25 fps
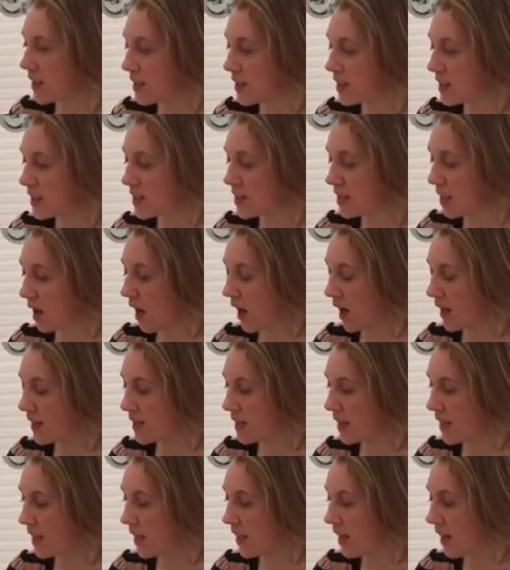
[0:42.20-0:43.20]
neat and
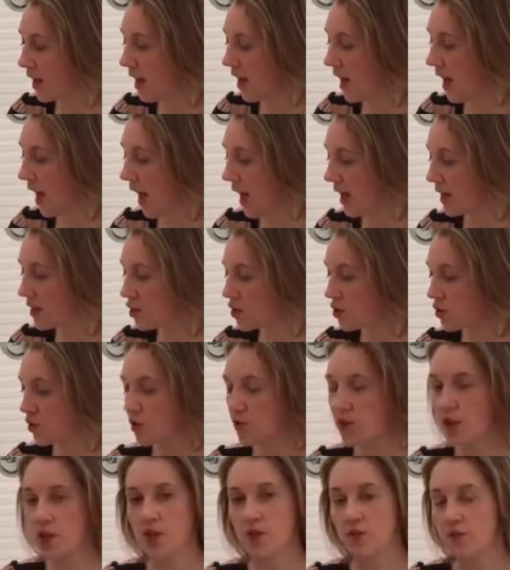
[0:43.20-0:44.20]
tidy.
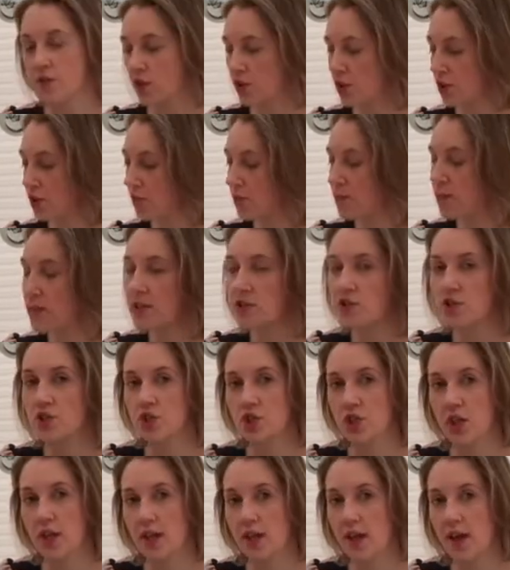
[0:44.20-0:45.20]
Ensure that you've got some
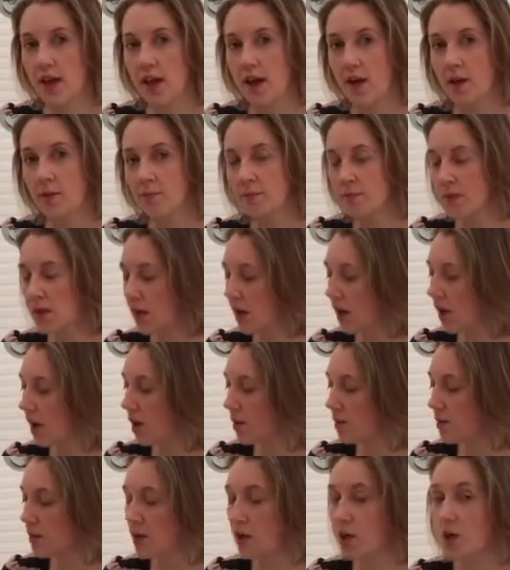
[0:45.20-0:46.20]
literature here
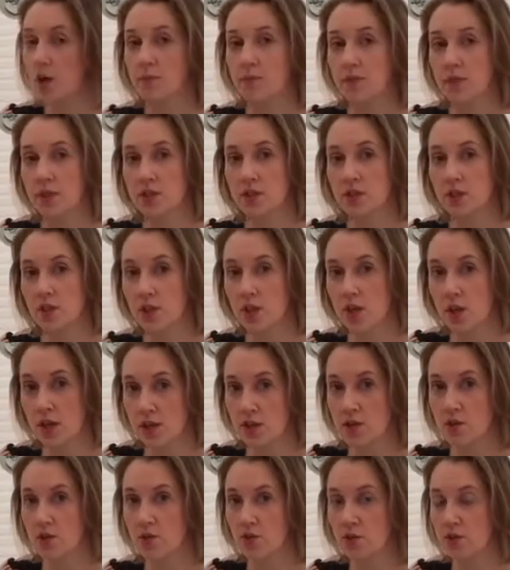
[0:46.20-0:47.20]
that comes
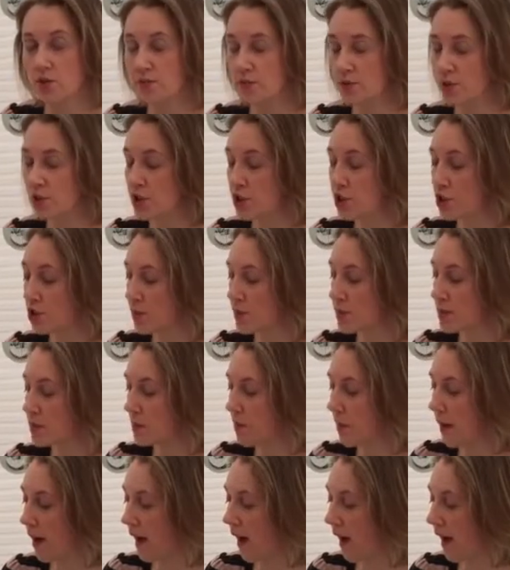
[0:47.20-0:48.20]
in your new
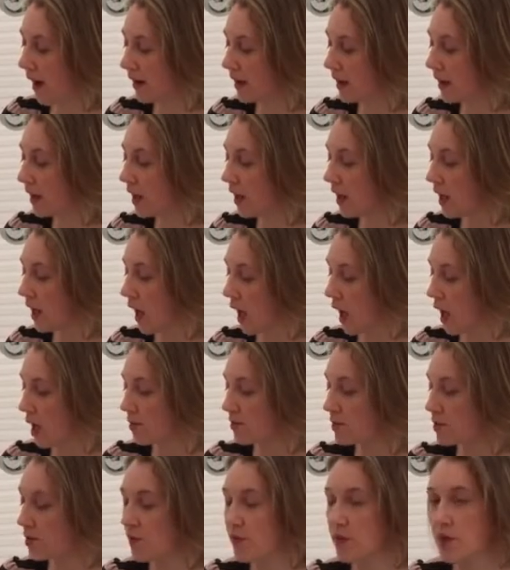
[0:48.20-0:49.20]
distributor pack,
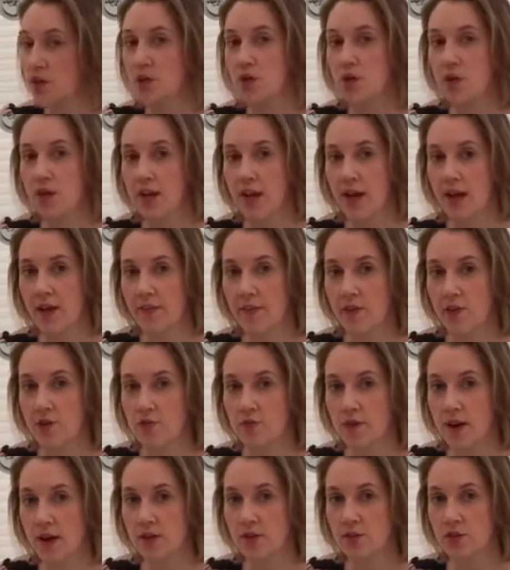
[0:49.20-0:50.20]
so that you can hand
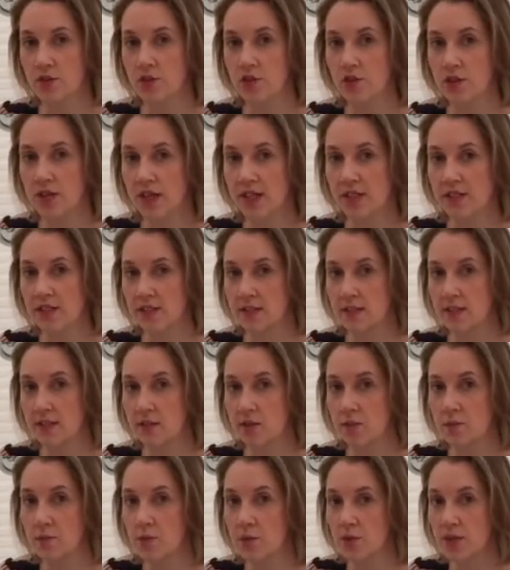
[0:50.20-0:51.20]
those round to your guests at
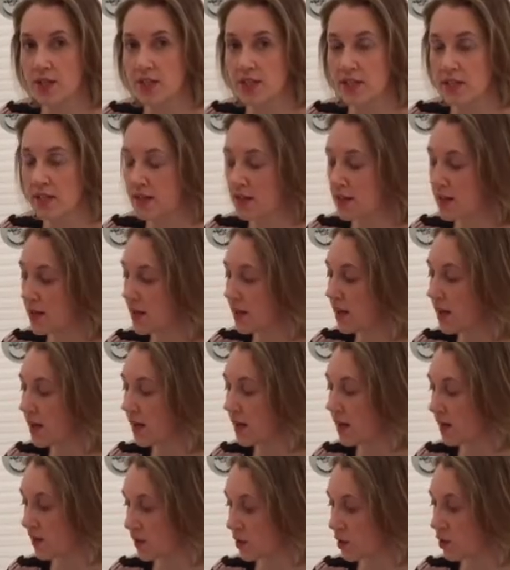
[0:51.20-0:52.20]
some point in
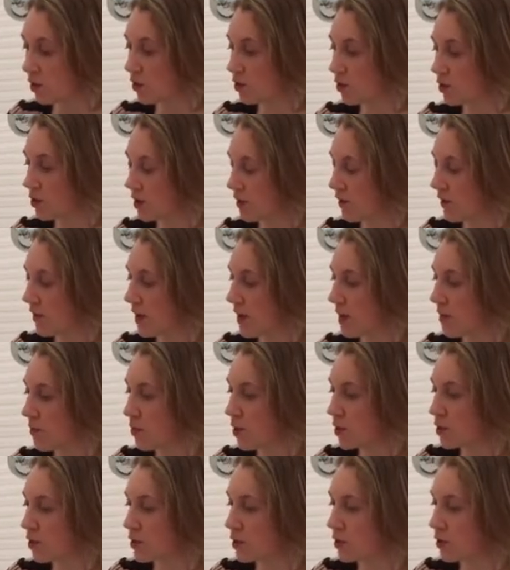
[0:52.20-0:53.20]
the course of the
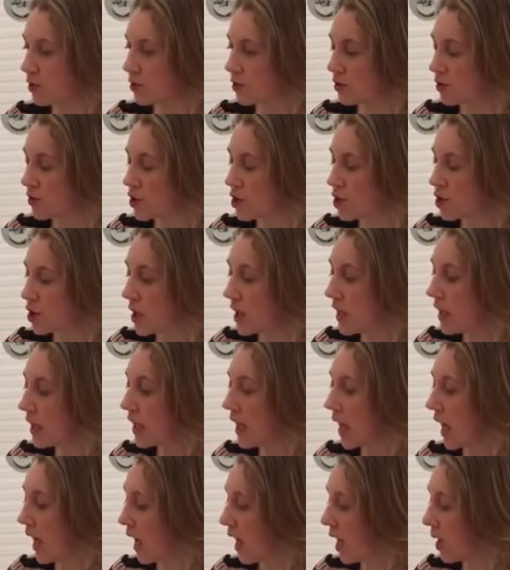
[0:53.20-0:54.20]
product launch.
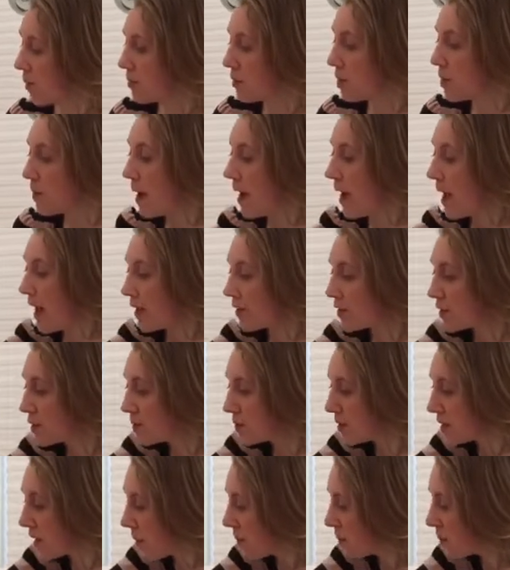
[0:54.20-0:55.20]
You may have
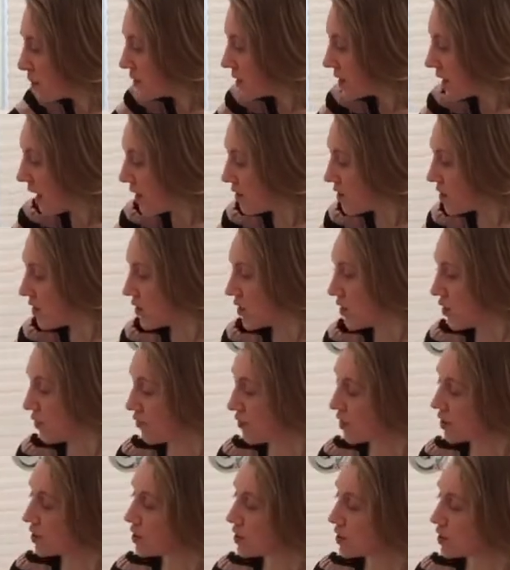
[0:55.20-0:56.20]
some samples out at the
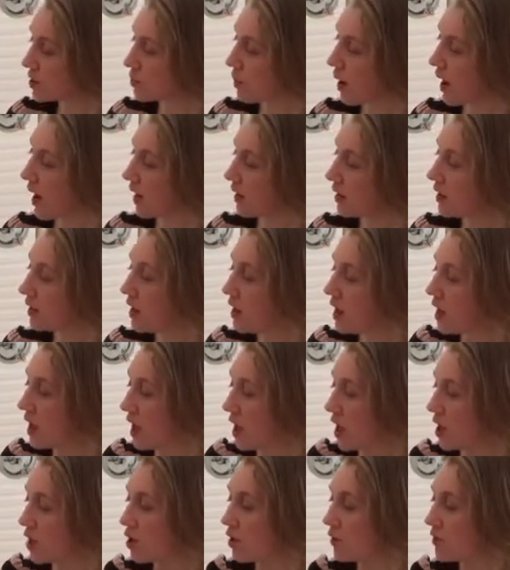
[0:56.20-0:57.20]
front as well,
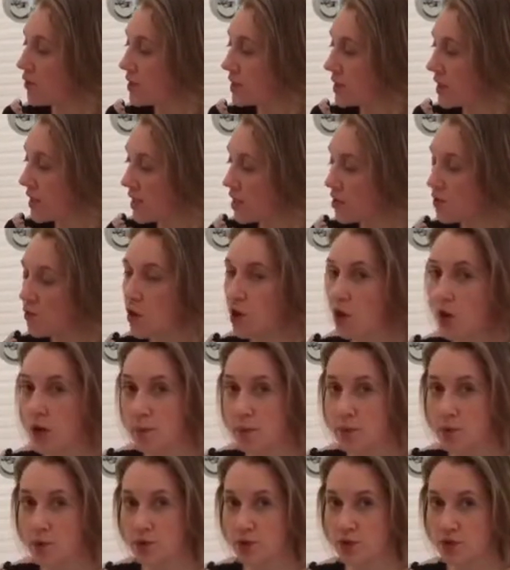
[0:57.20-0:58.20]
and obviously your all
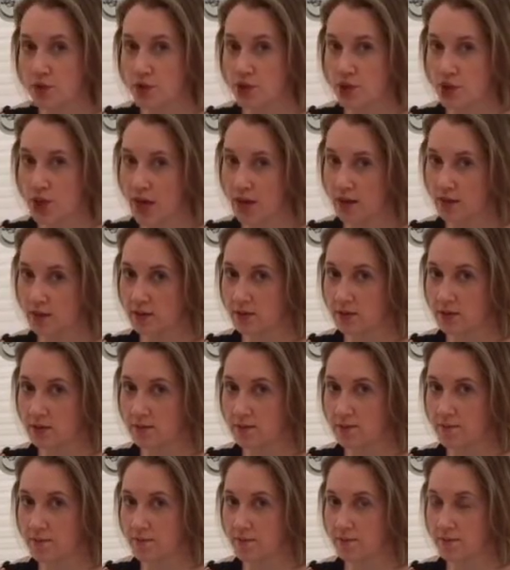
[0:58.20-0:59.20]
important
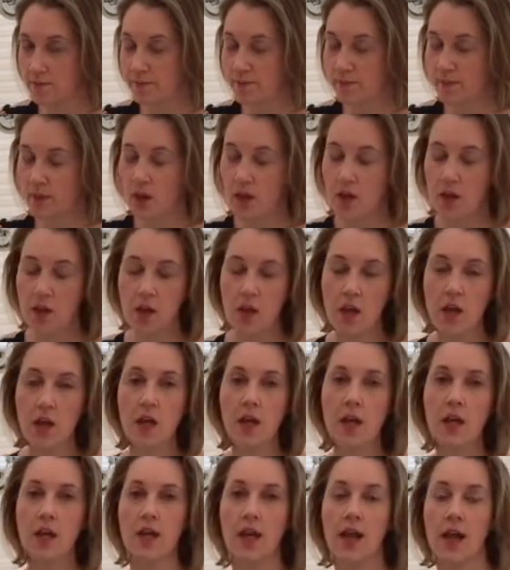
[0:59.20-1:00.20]
gels.
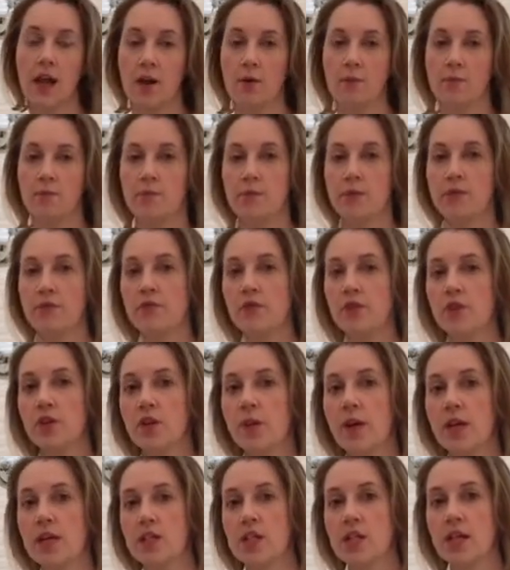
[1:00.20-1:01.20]
Now, before you
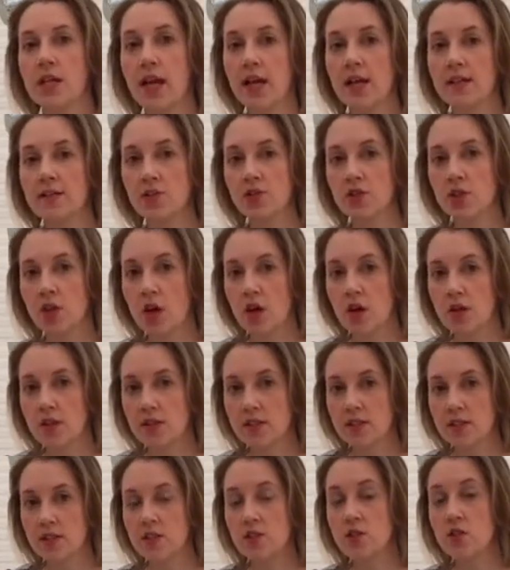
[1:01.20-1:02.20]
actually get
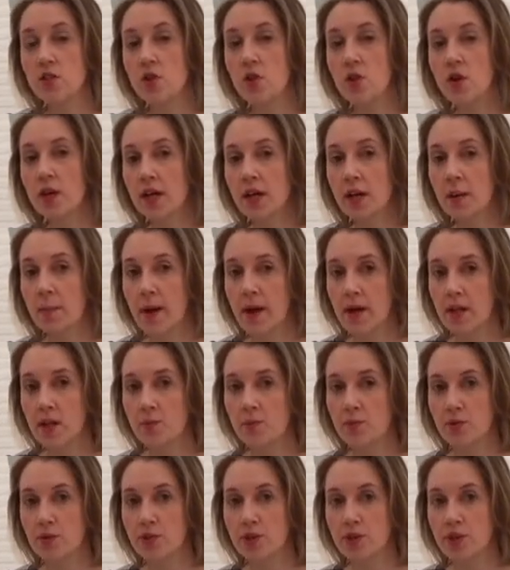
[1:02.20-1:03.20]
started in talking about the
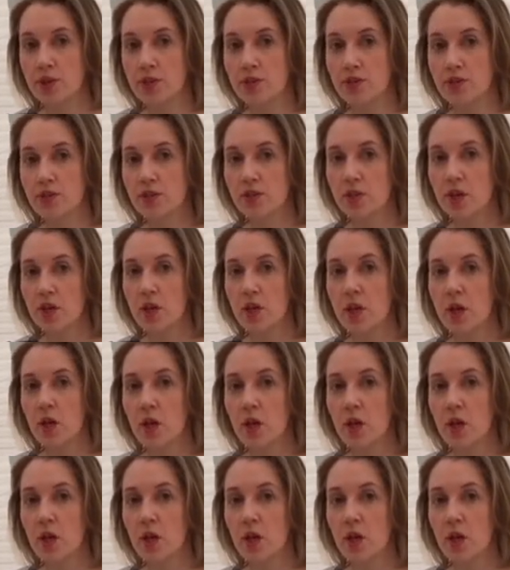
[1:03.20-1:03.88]
products,